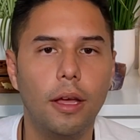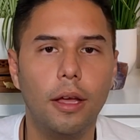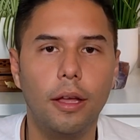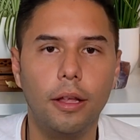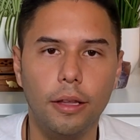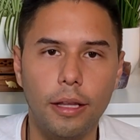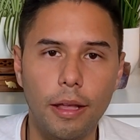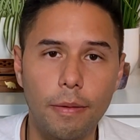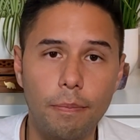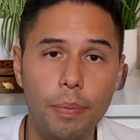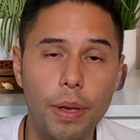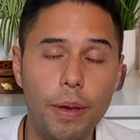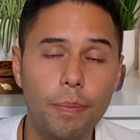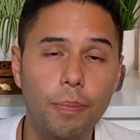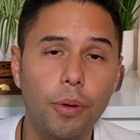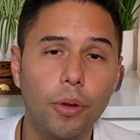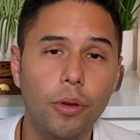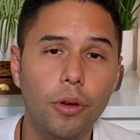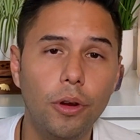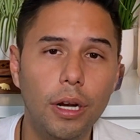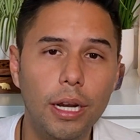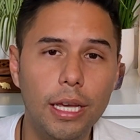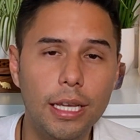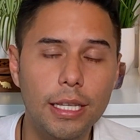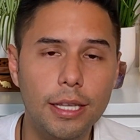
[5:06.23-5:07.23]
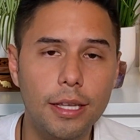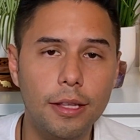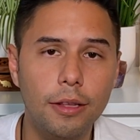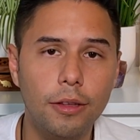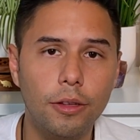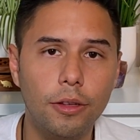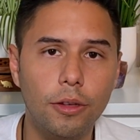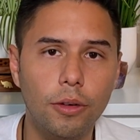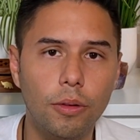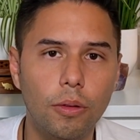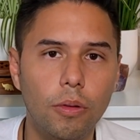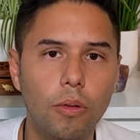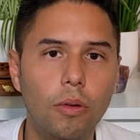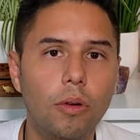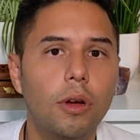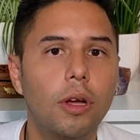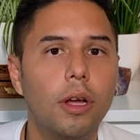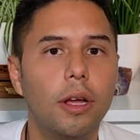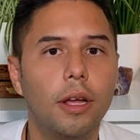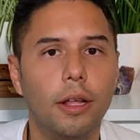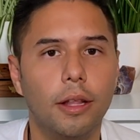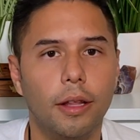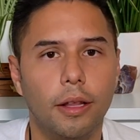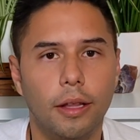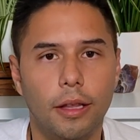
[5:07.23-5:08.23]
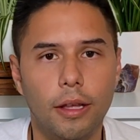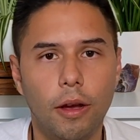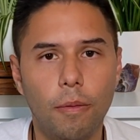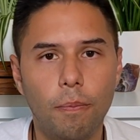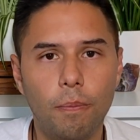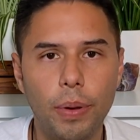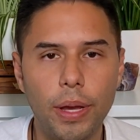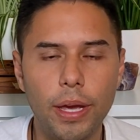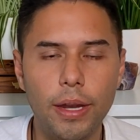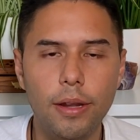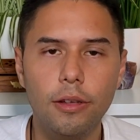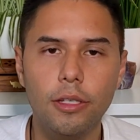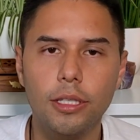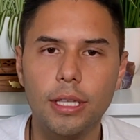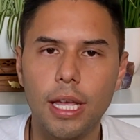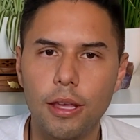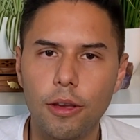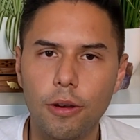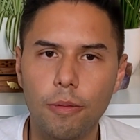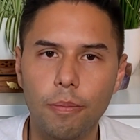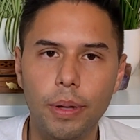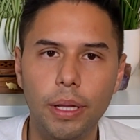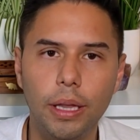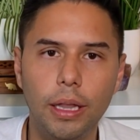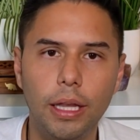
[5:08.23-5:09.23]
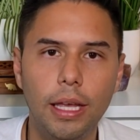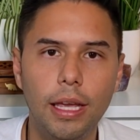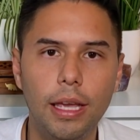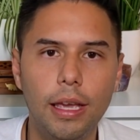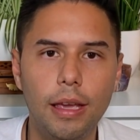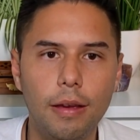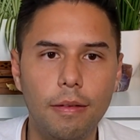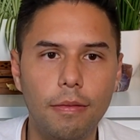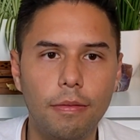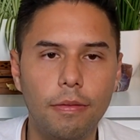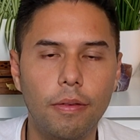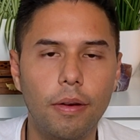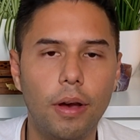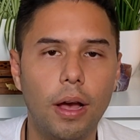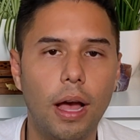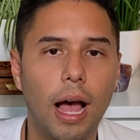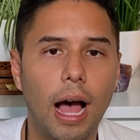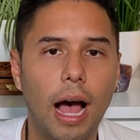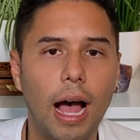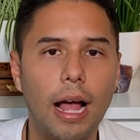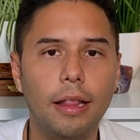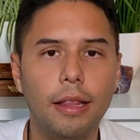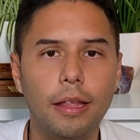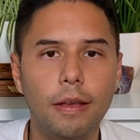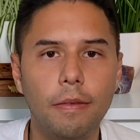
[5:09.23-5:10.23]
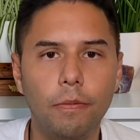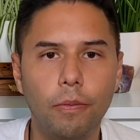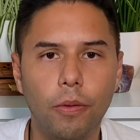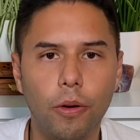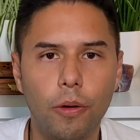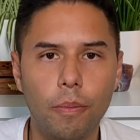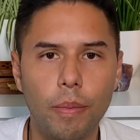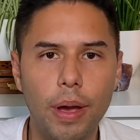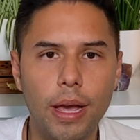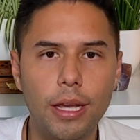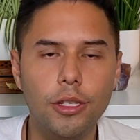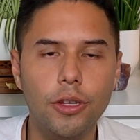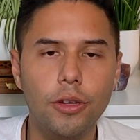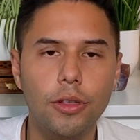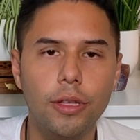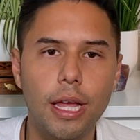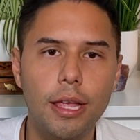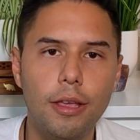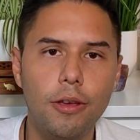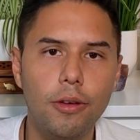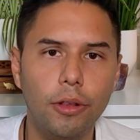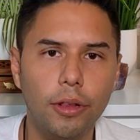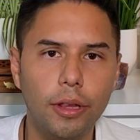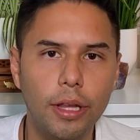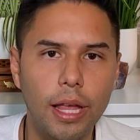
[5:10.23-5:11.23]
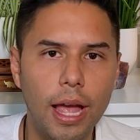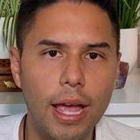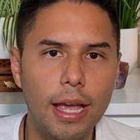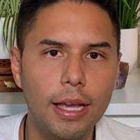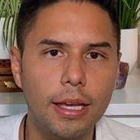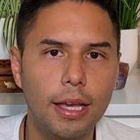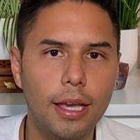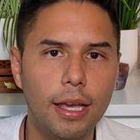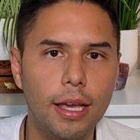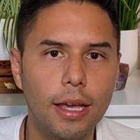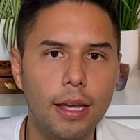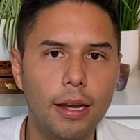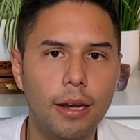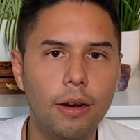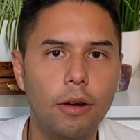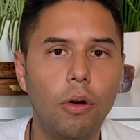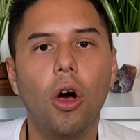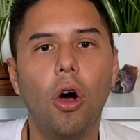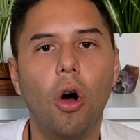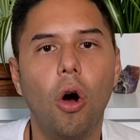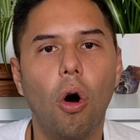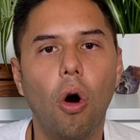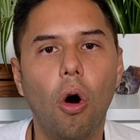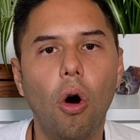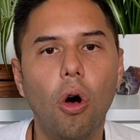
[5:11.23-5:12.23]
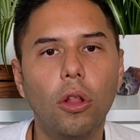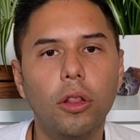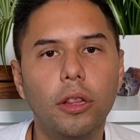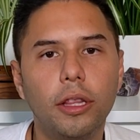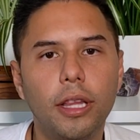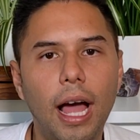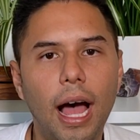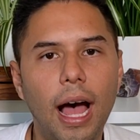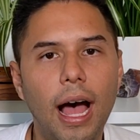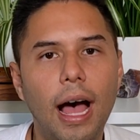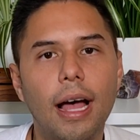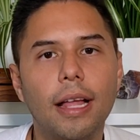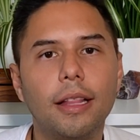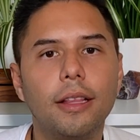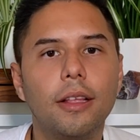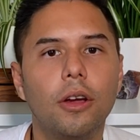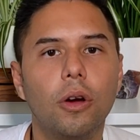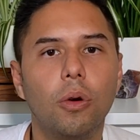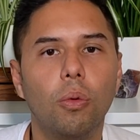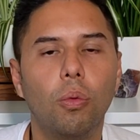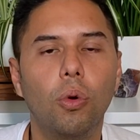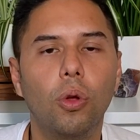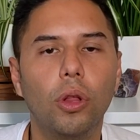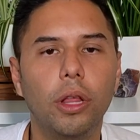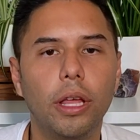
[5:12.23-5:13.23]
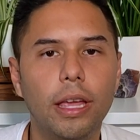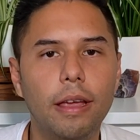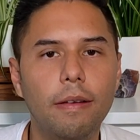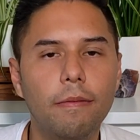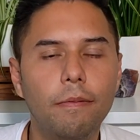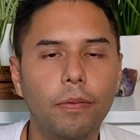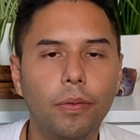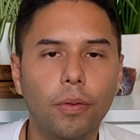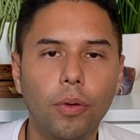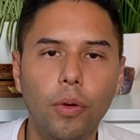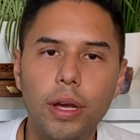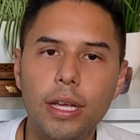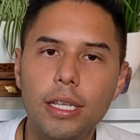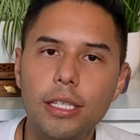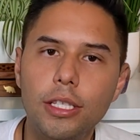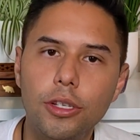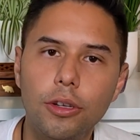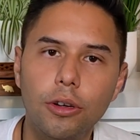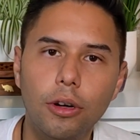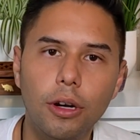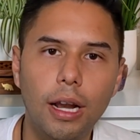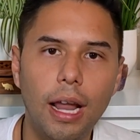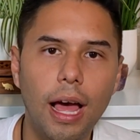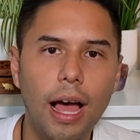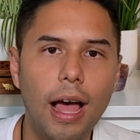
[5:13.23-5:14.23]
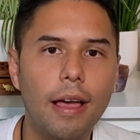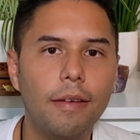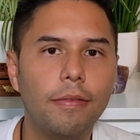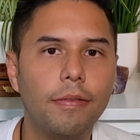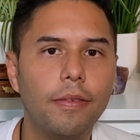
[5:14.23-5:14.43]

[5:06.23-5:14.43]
The people you listen to, the opinions that you believe, and the information that you take in, all that will influence your life